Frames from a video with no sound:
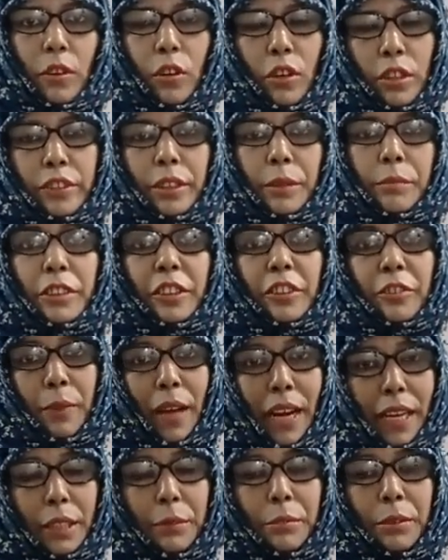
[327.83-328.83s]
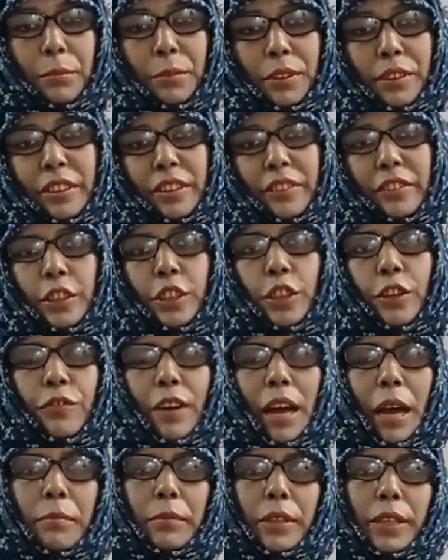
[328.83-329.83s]
or some respectable persons in your
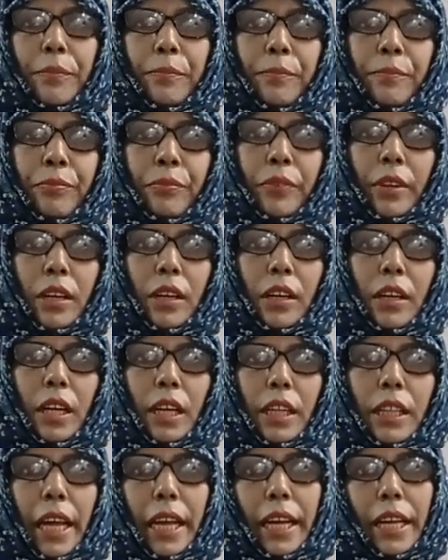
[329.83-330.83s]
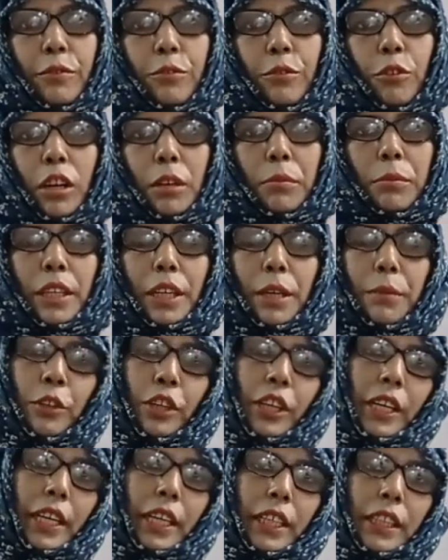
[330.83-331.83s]
family. The informal
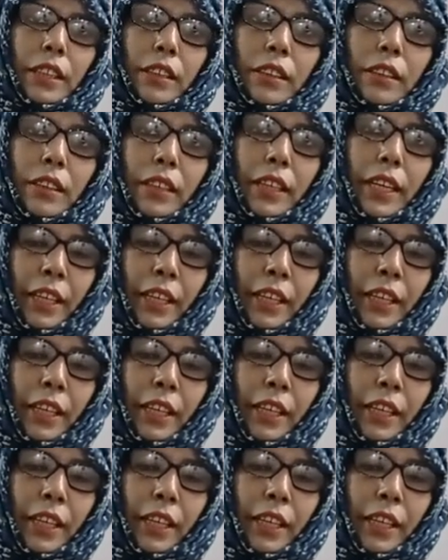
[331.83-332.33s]
communication